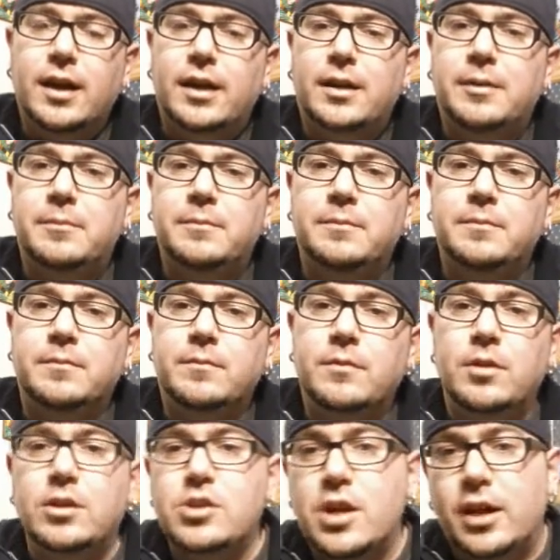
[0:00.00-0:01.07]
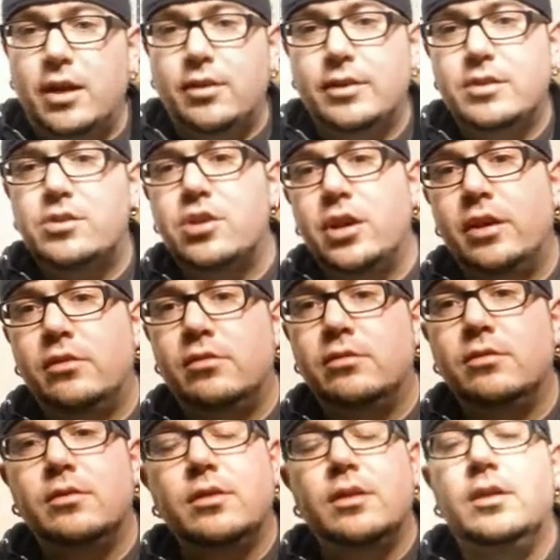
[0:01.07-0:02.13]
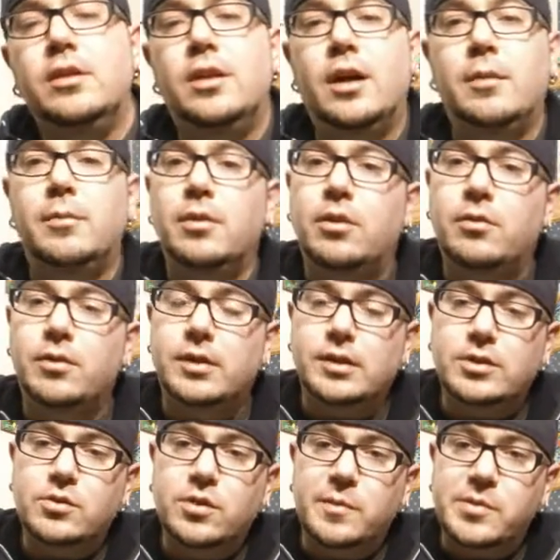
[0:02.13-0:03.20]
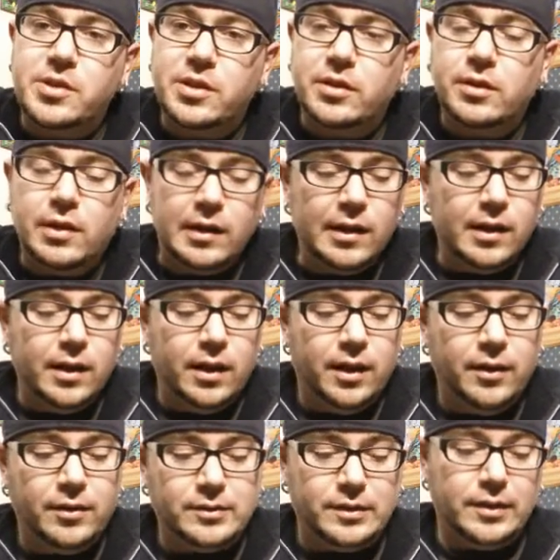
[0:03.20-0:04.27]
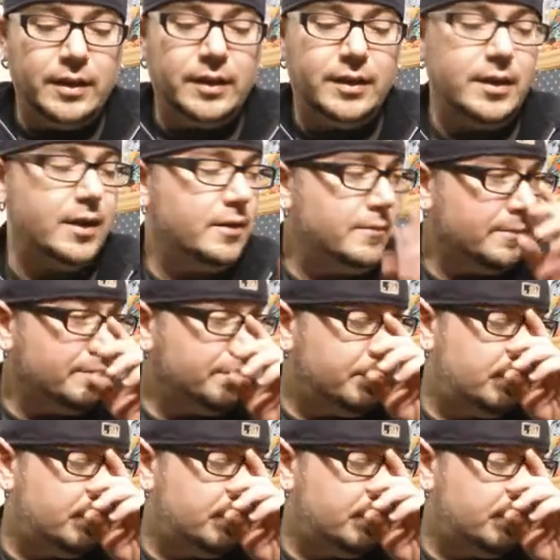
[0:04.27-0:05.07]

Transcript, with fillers: Um, you can check out his channel down below in the description. Uh, there's a link there.